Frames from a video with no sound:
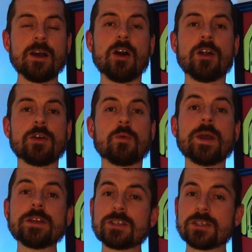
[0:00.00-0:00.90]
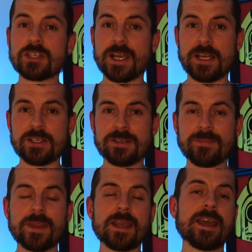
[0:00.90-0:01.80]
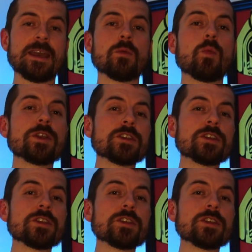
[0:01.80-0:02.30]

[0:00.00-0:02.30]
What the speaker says: on when you should change it and what